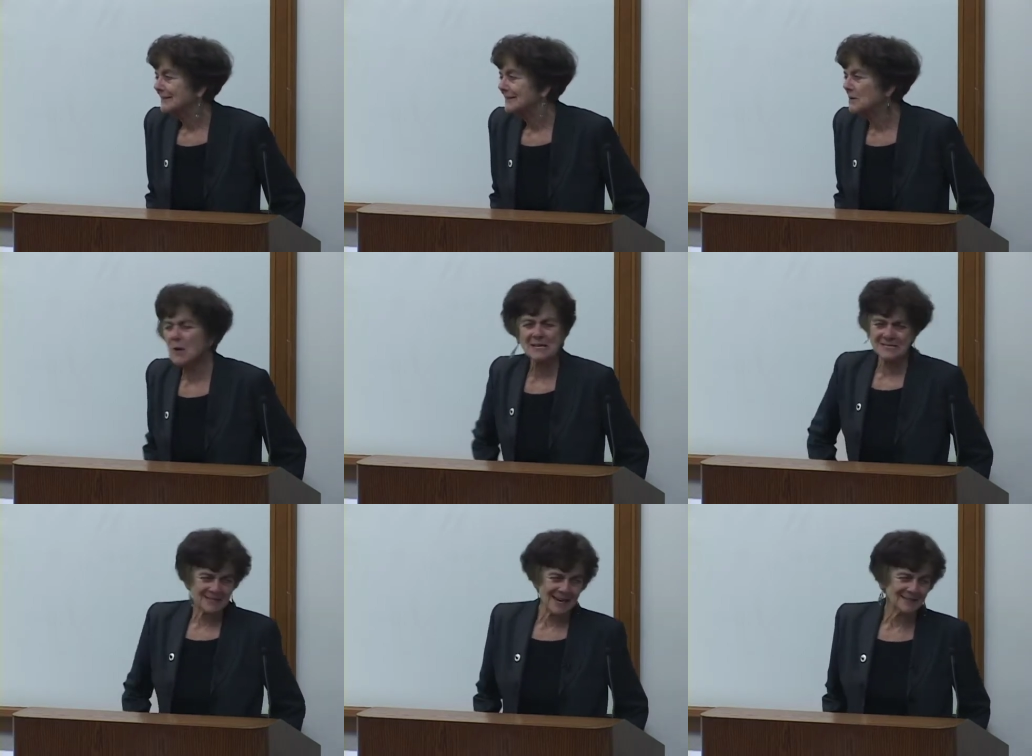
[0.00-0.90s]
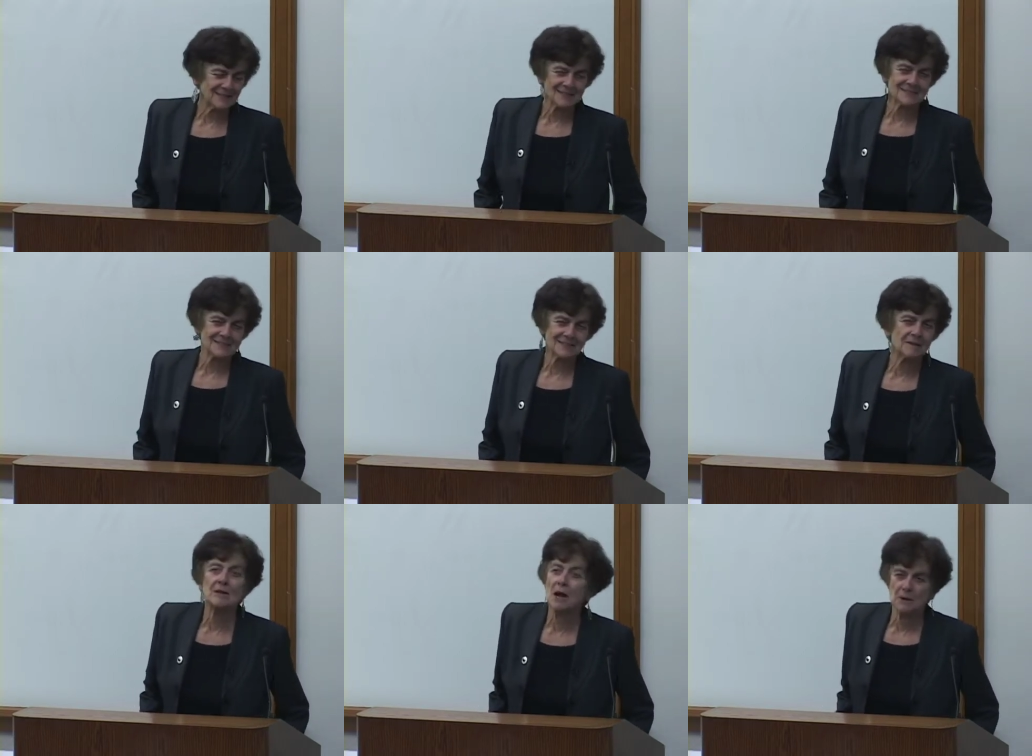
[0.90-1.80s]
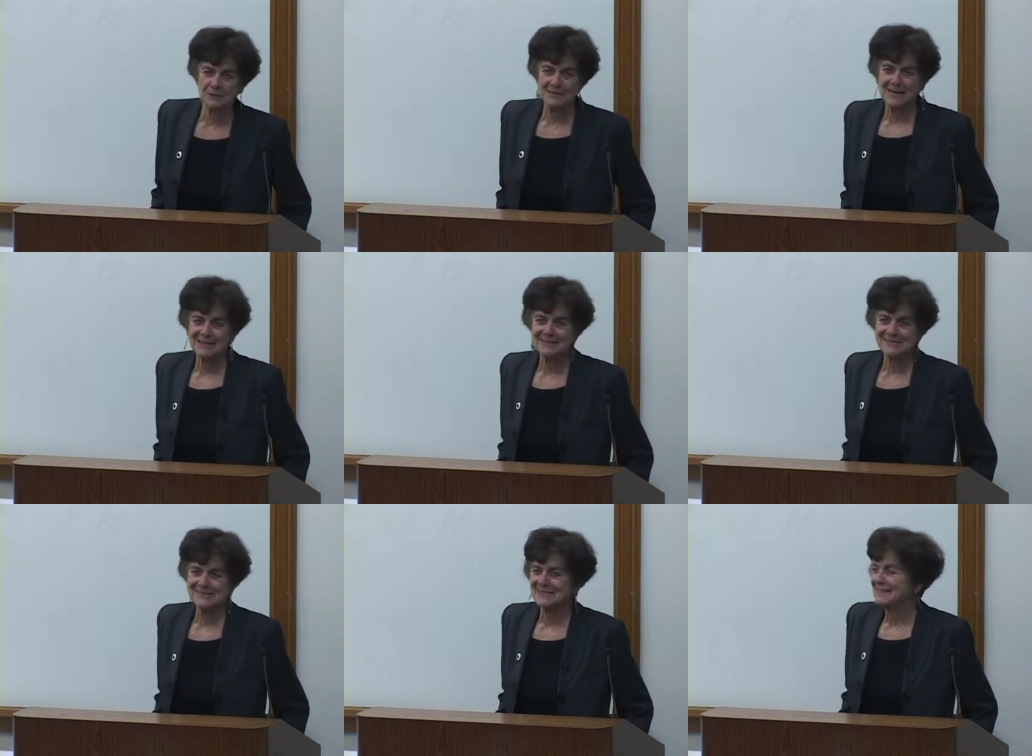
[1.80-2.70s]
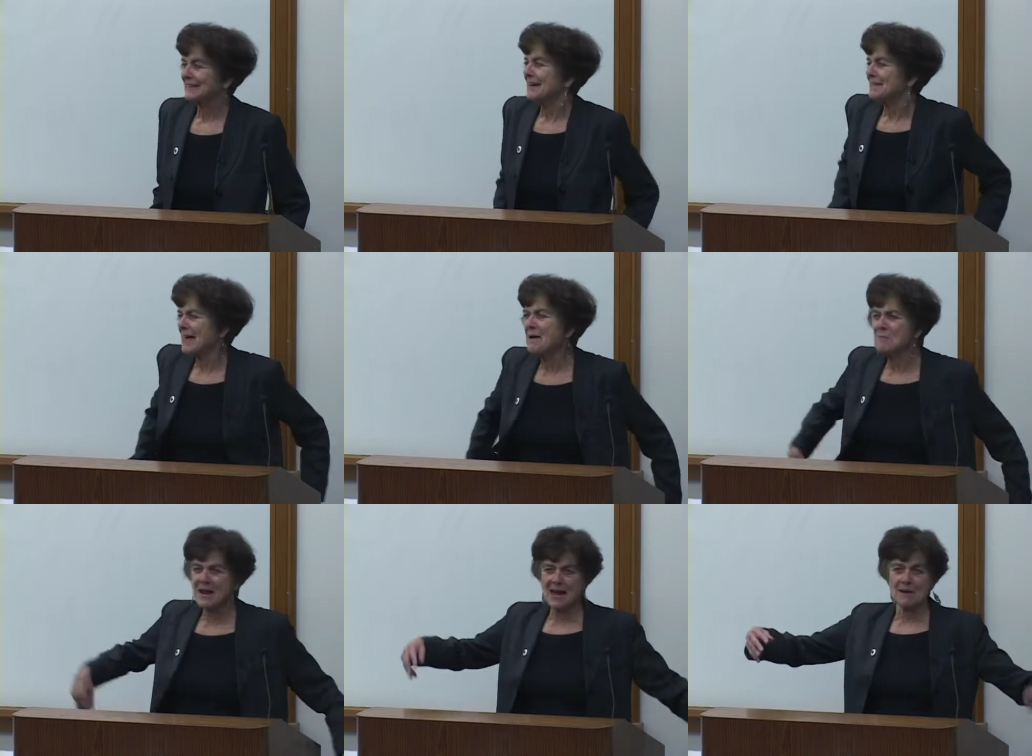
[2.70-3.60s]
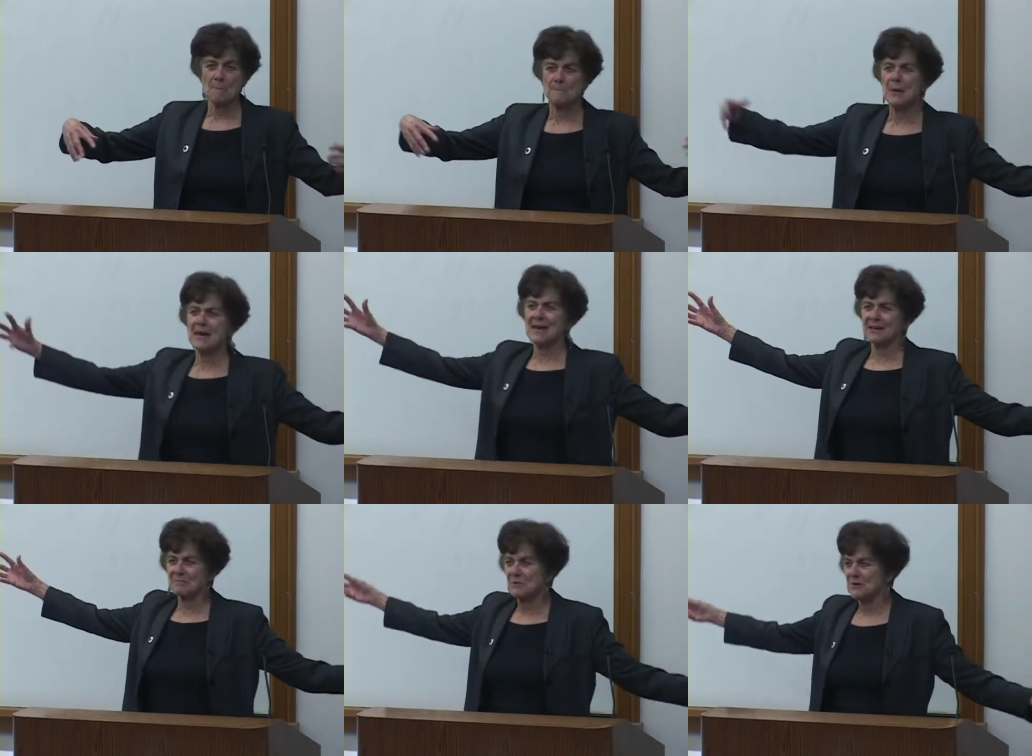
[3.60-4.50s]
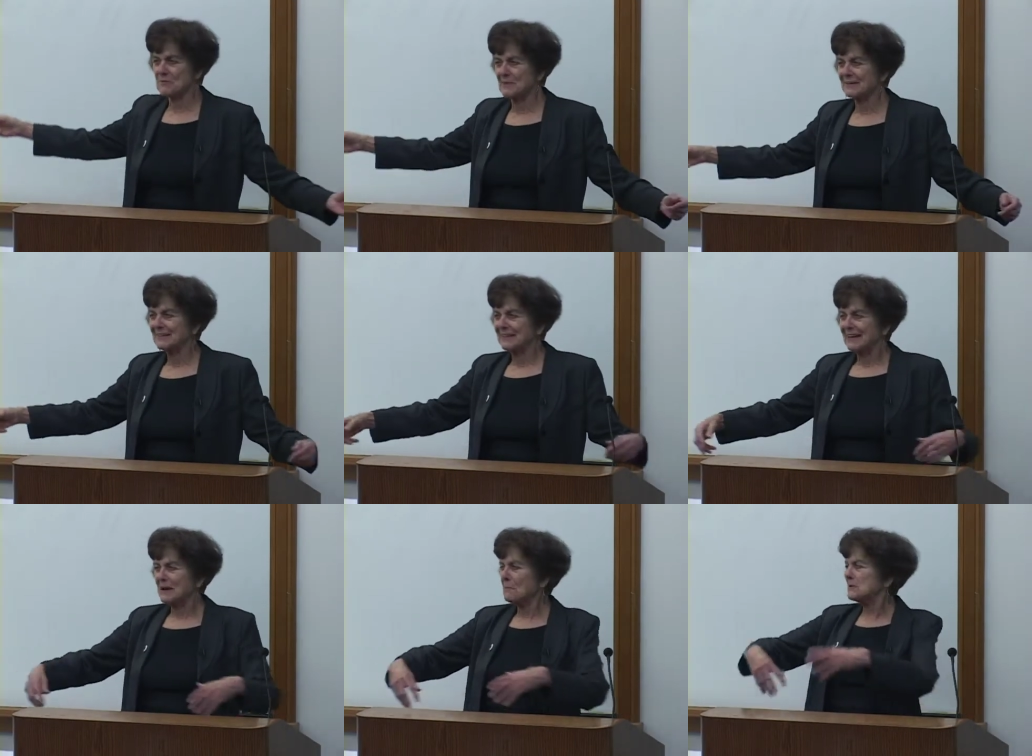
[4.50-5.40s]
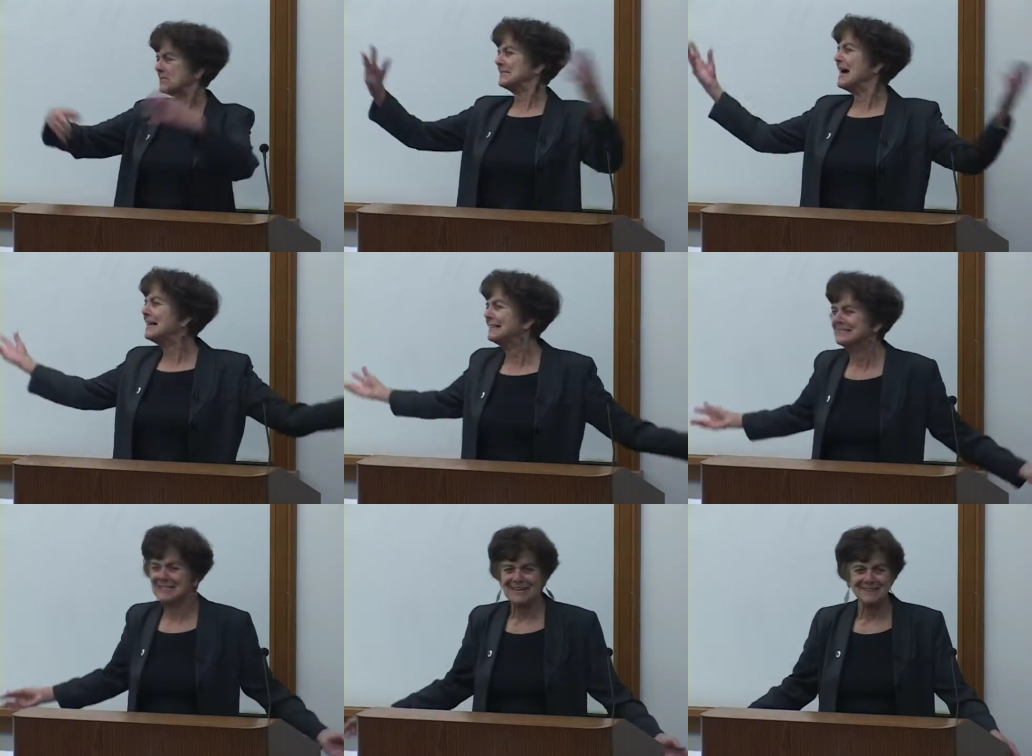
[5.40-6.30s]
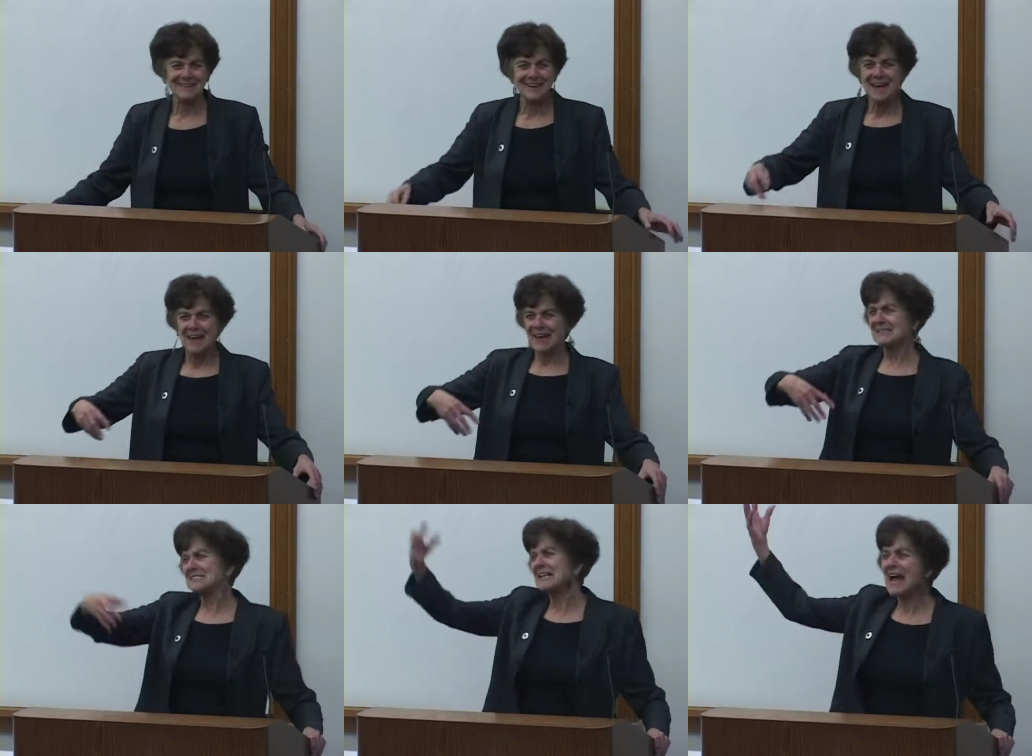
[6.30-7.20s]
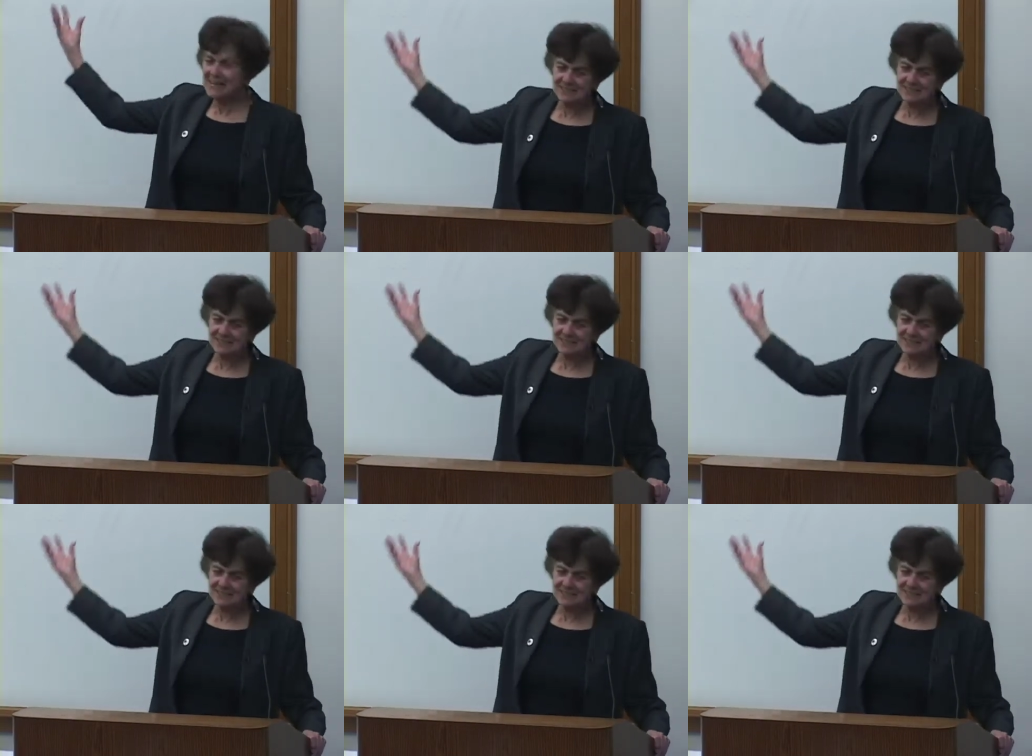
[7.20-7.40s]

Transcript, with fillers: It wasn't like this in the old days. Then we had a big movement. It was solidary. It sang